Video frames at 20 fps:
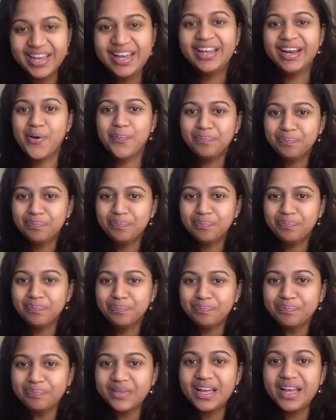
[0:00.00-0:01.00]
Now,
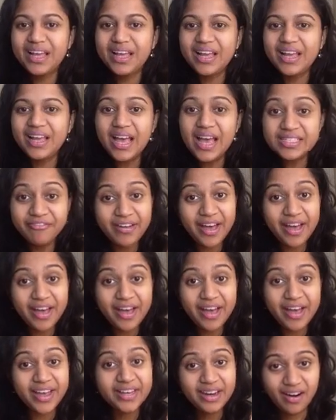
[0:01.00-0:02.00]
as a
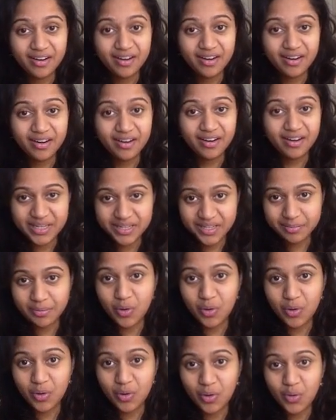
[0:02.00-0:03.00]
fine art
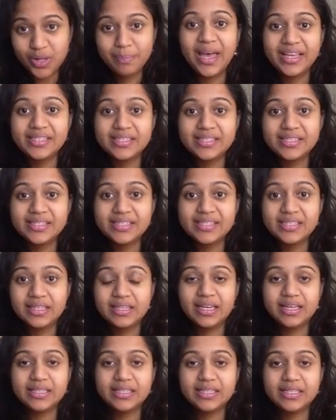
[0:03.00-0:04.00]
medium, oil pastel